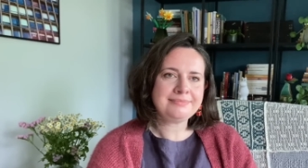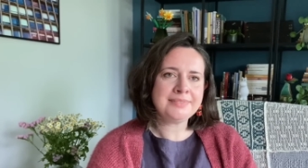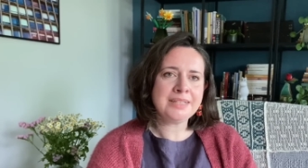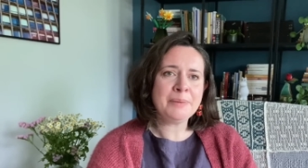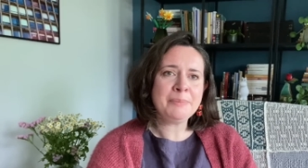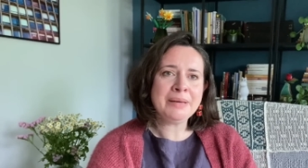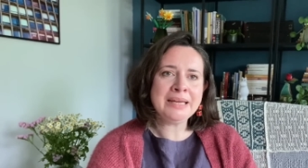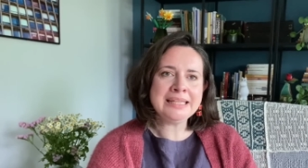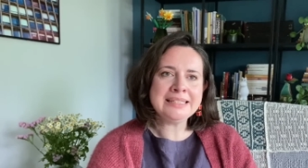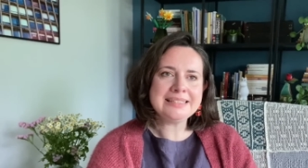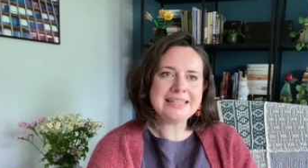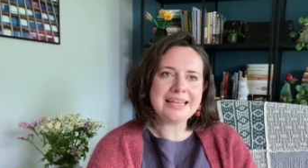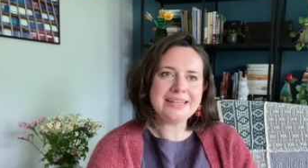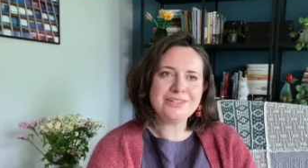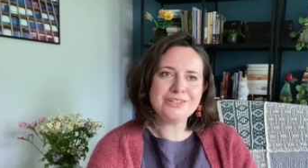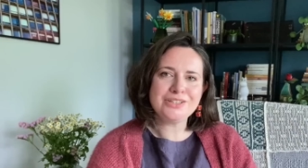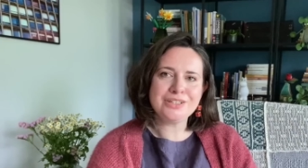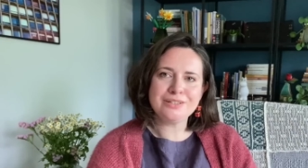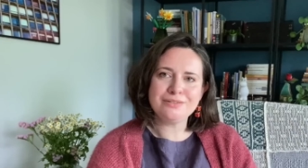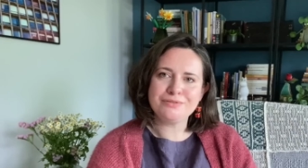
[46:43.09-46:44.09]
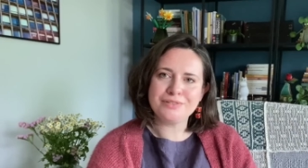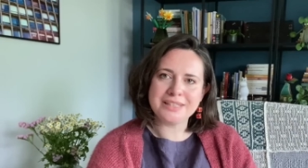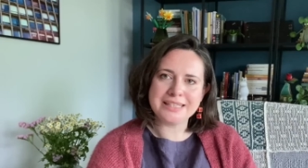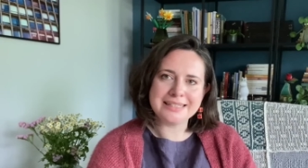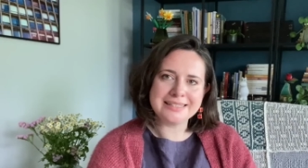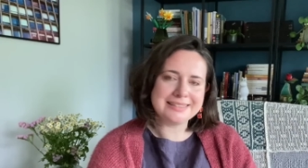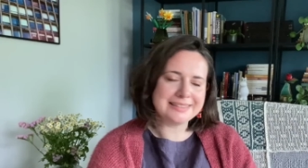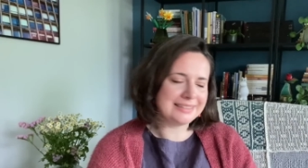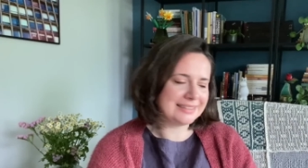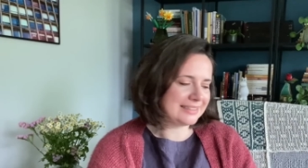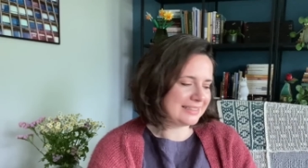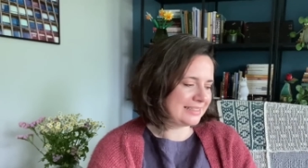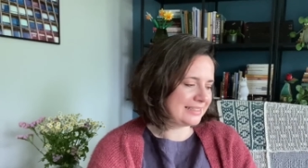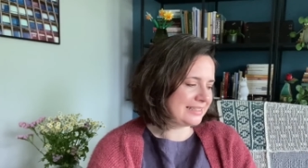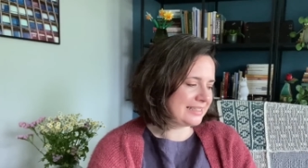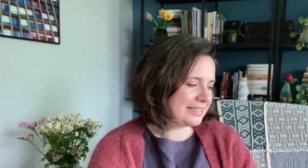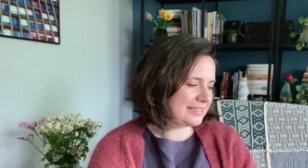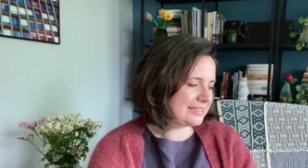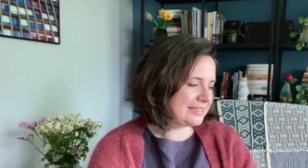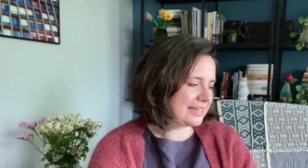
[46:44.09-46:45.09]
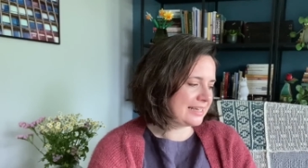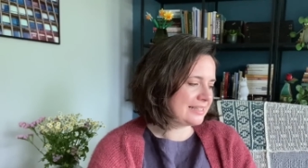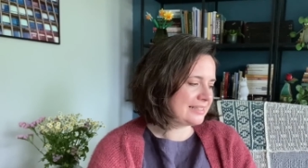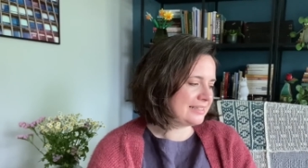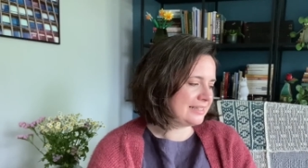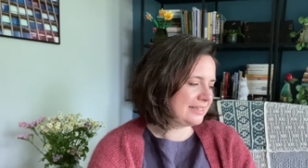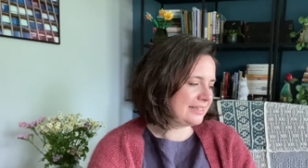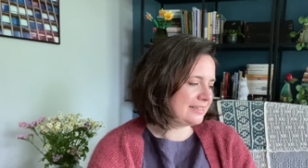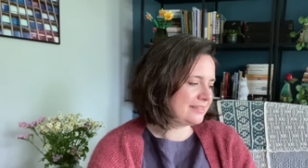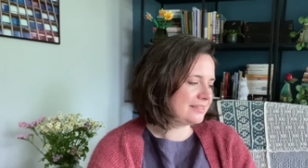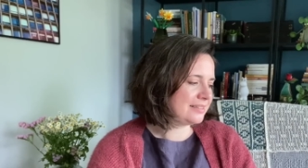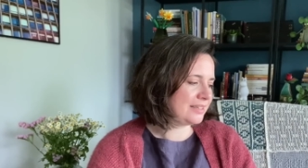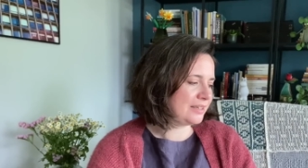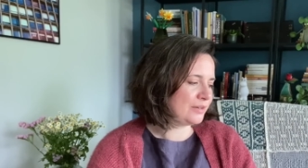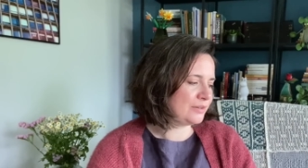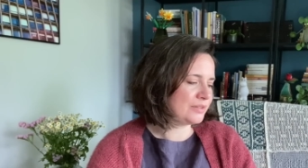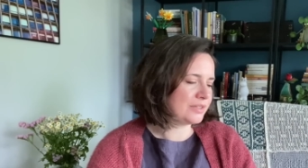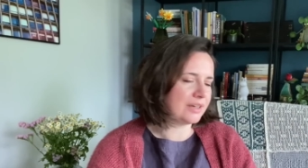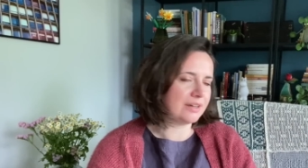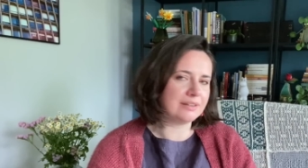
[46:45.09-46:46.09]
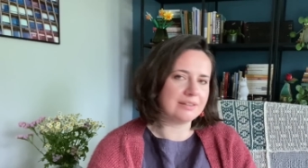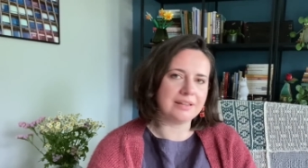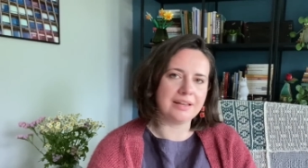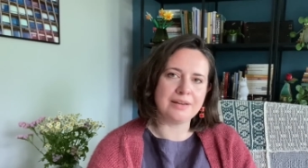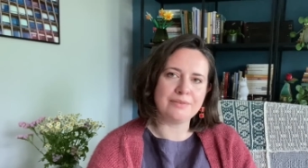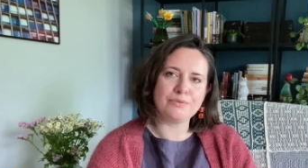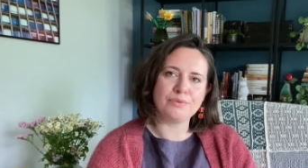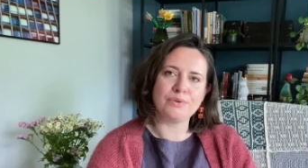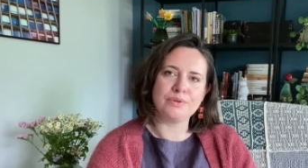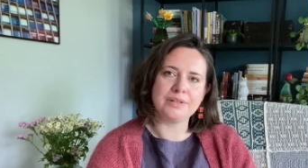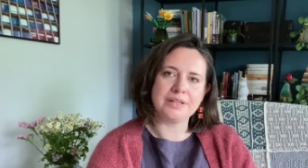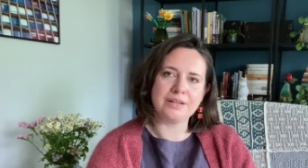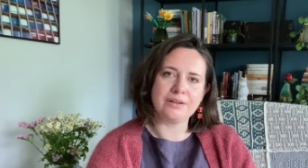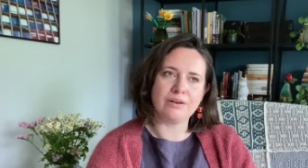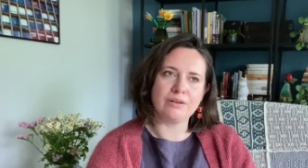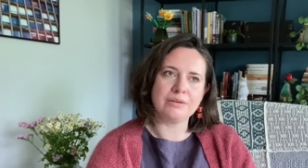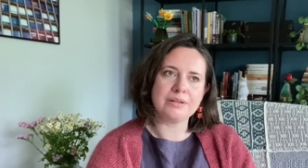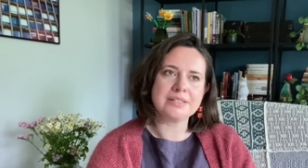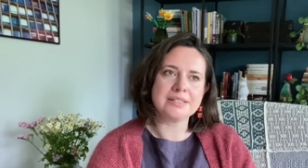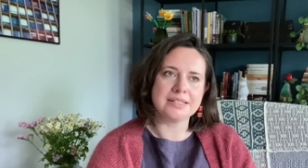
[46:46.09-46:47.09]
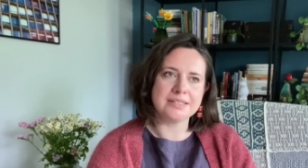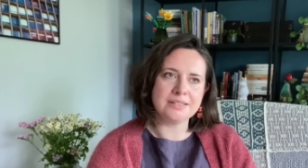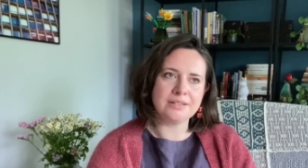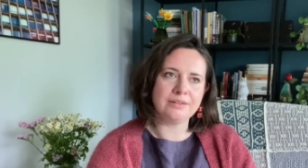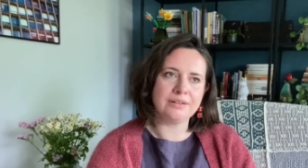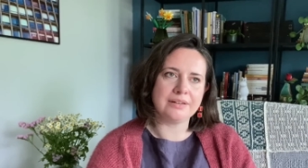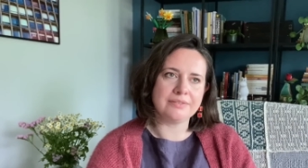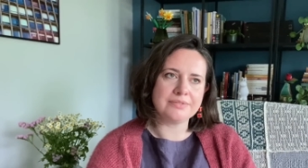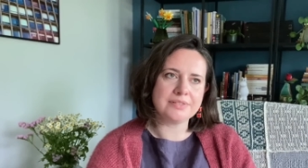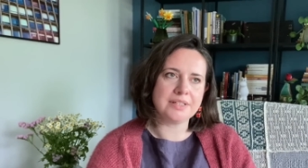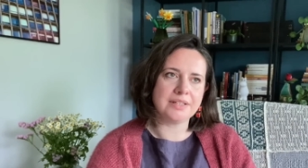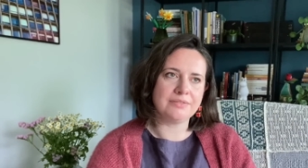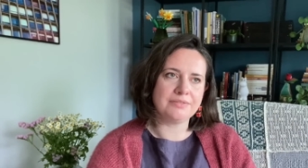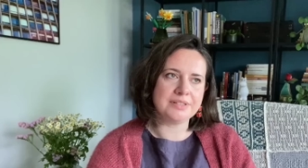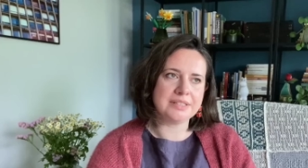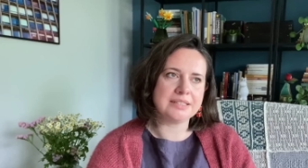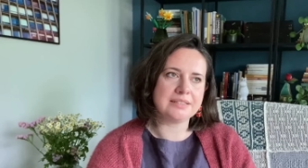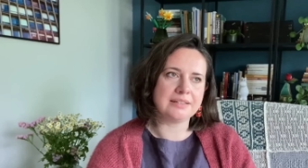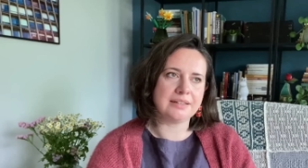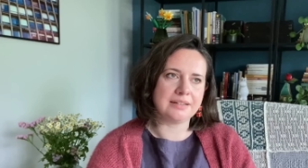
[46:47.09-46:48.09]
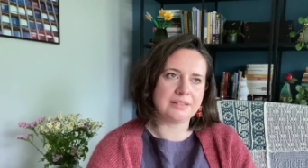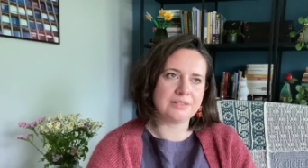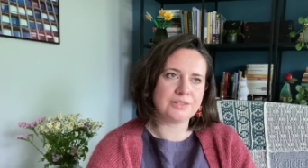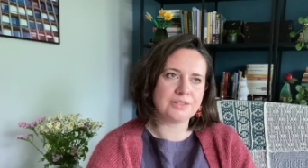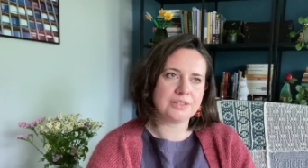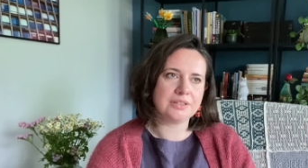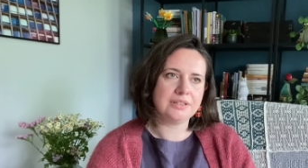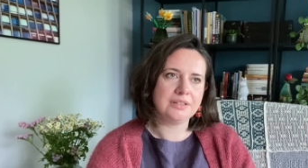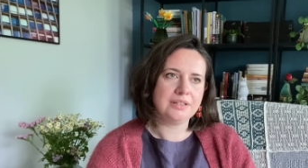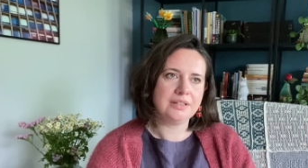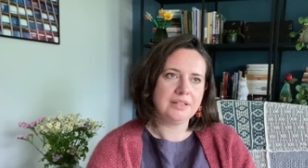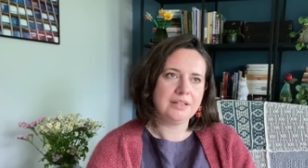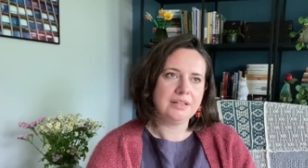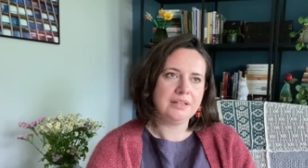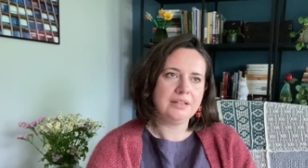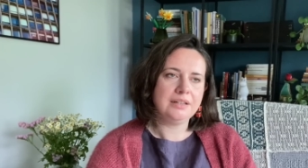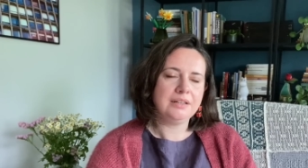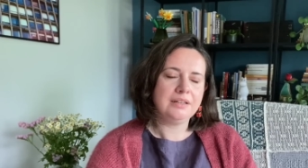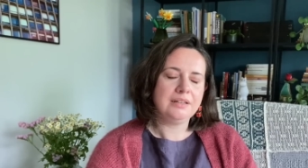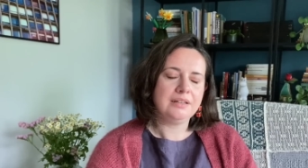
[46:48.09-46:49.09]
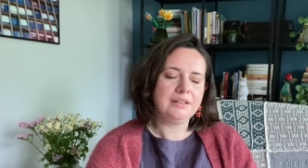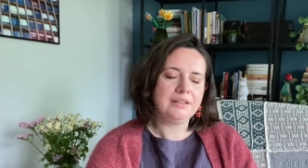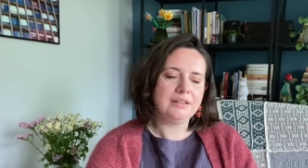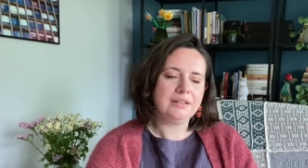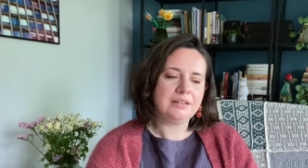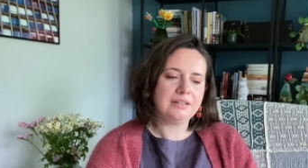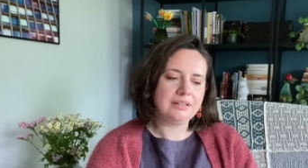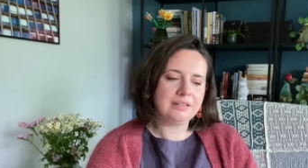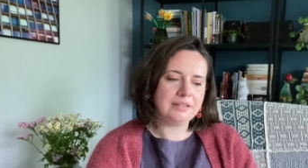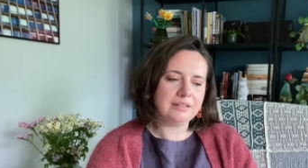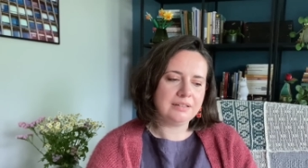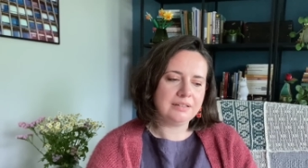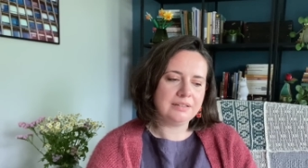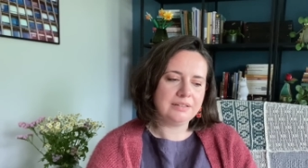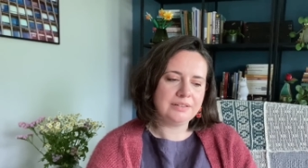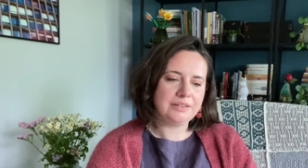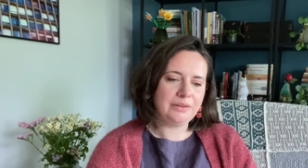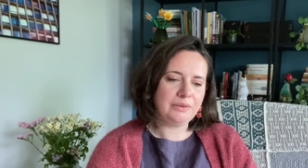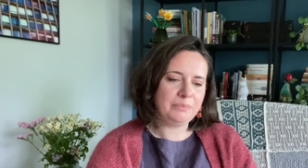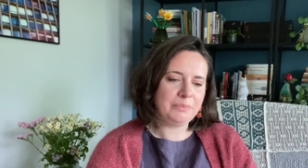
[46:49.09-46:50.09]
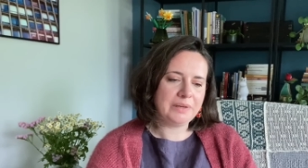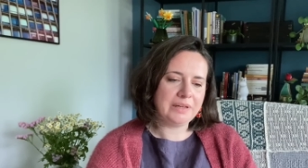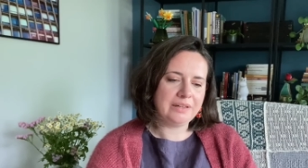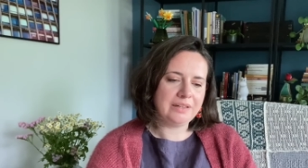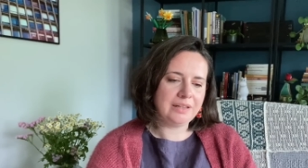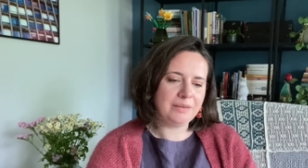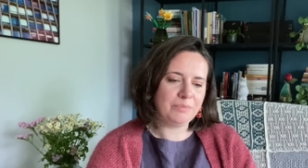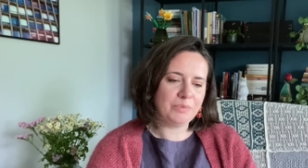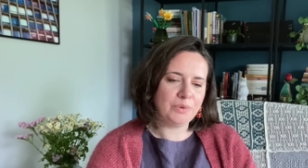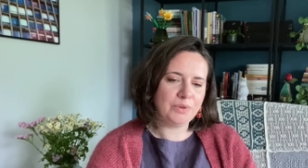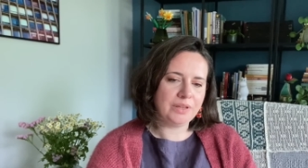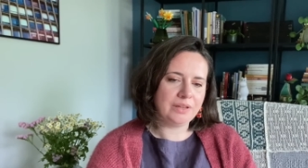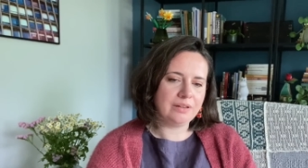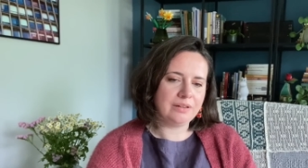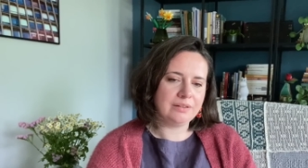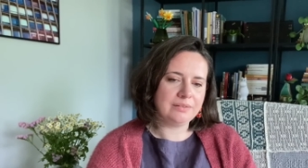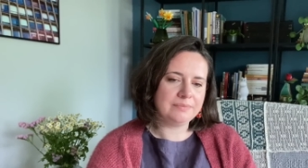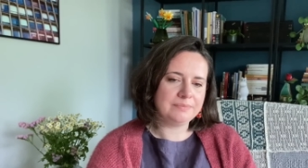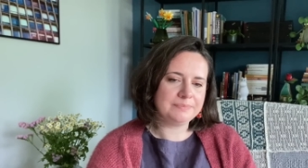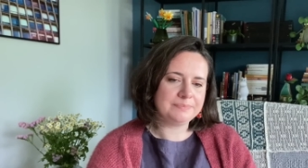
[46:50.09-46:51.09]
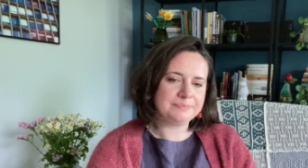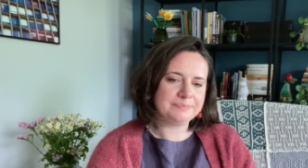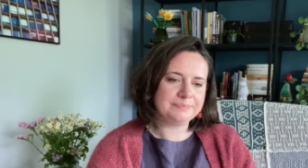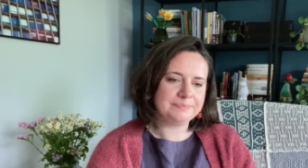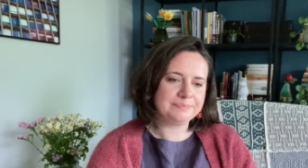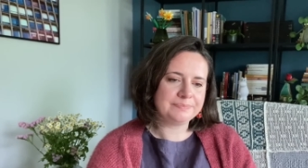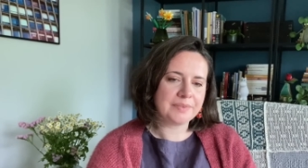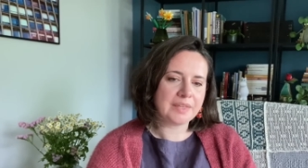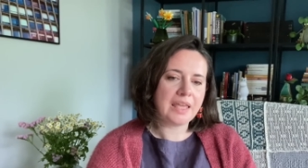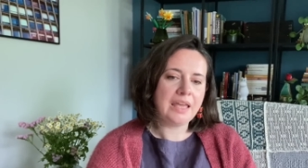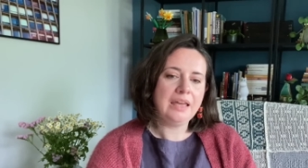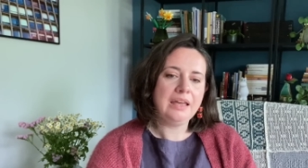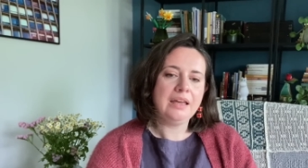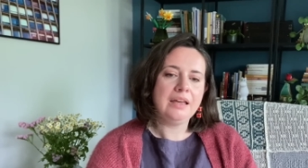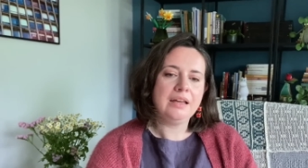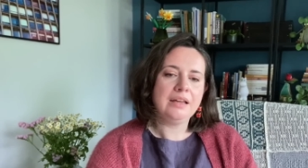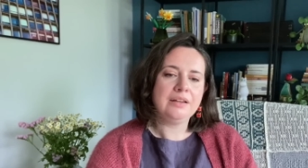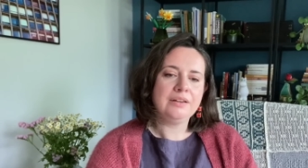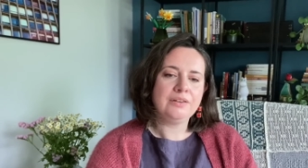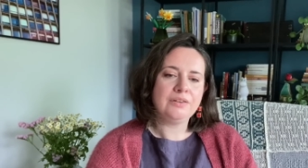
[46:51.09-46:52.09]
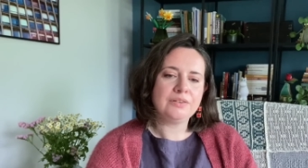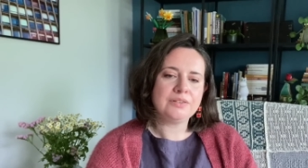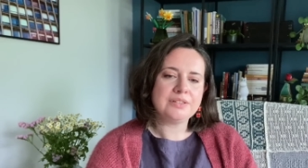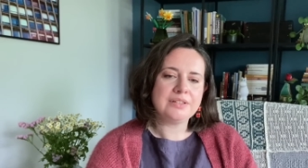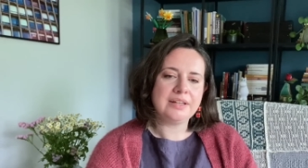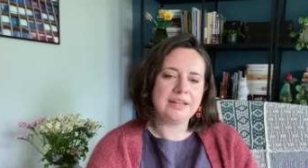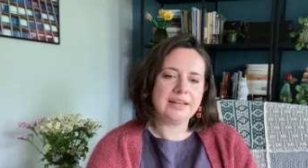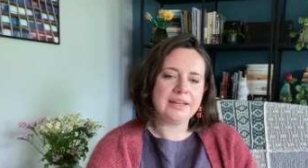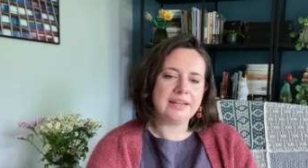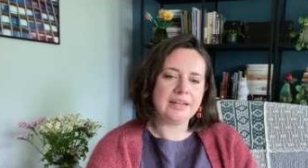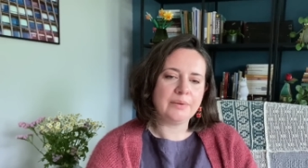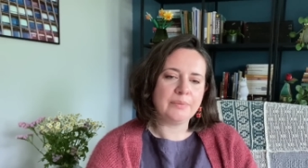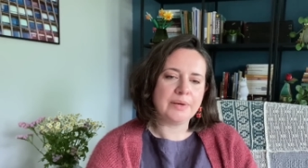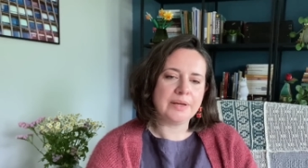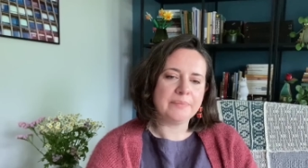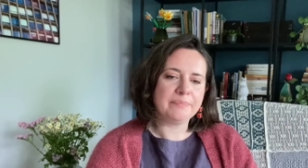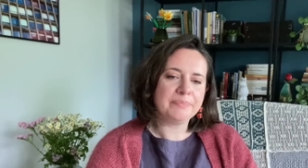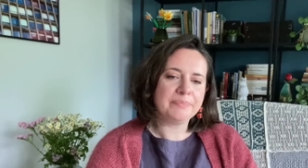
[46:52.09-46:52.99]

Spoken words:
My intention for this test knit is to use yarn that I've already got, because I do have stuff in stash. Don't buy any more yarn. Not today anyway.